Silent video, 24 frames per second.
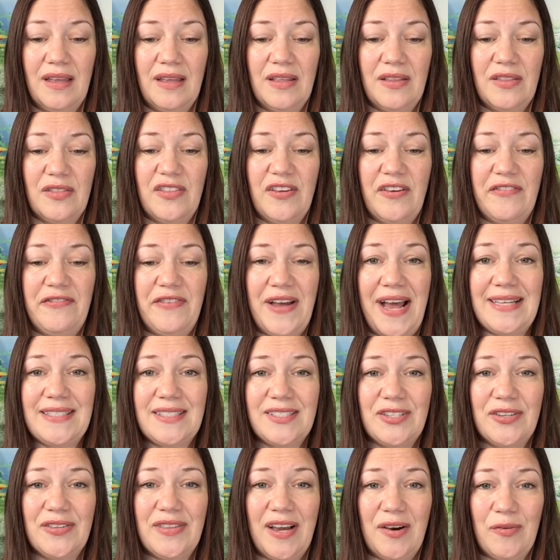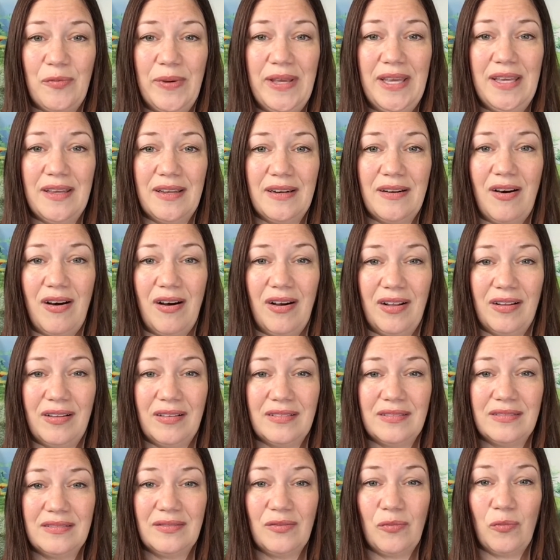The faster that we can all
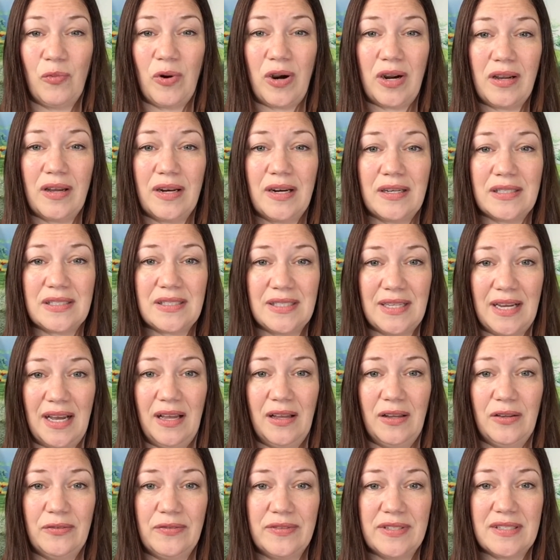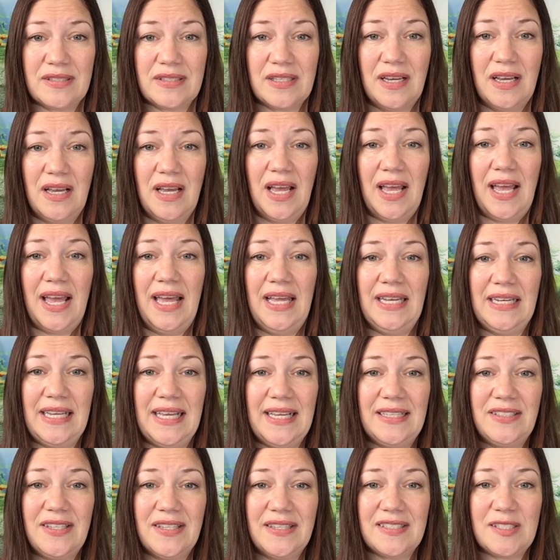work on ourselves and get
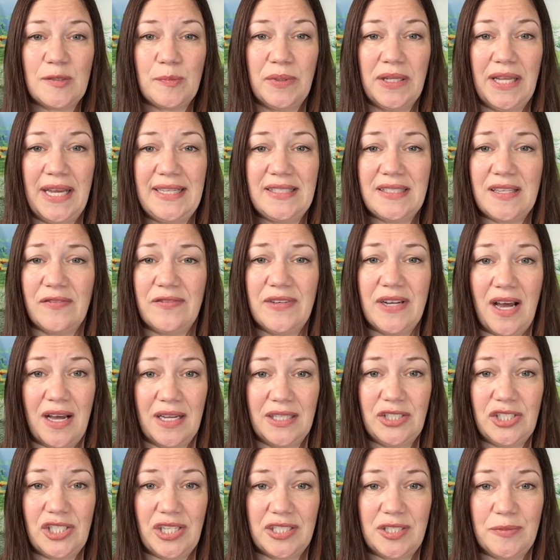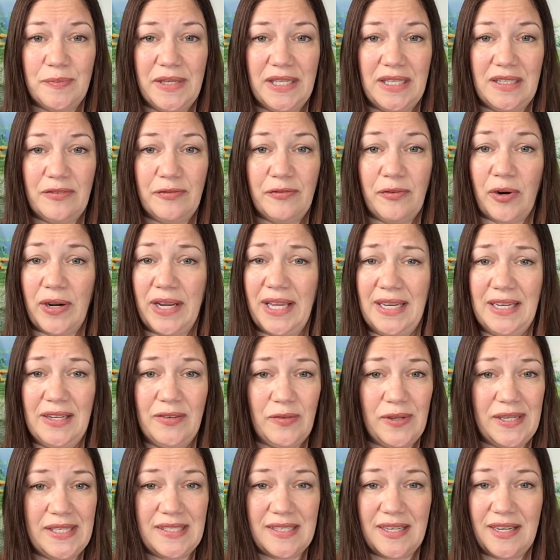to this place of non-judgment for any
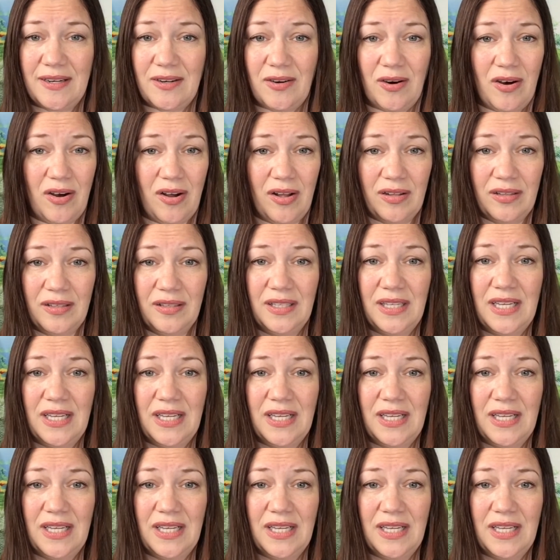reason at all,